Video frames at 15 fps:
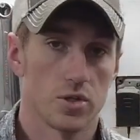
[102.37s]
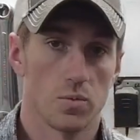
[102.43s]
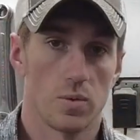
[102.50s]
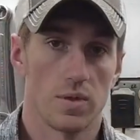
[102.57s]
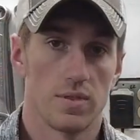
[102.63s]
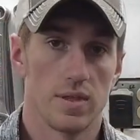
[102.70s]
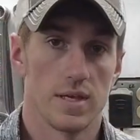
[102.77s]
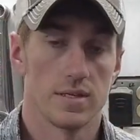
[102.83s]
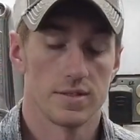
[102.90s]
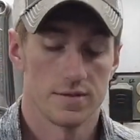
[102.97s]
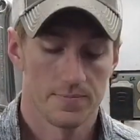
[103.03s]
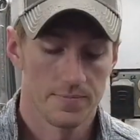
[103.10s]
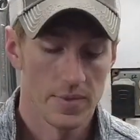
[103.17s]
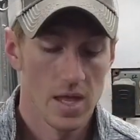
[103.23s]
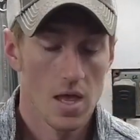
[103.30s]
with this.
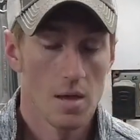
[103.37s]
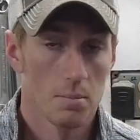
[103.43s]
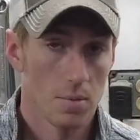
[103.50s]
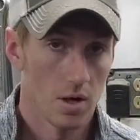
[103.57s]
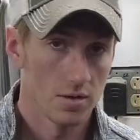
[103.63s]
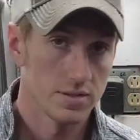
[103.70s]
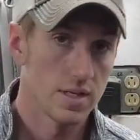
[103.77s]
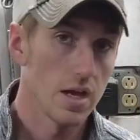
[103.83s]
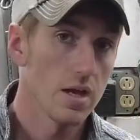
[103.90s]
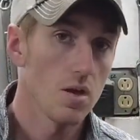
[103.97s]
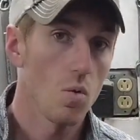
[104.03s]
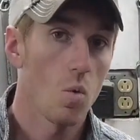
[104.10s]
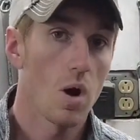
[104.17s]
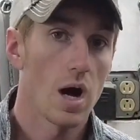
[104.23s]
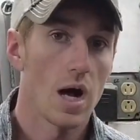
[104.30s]
But I'll tell you
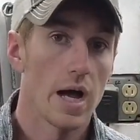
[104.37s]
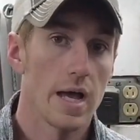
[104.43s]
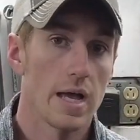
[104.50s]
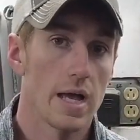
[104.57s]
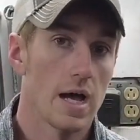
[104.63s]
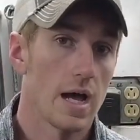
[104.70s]
why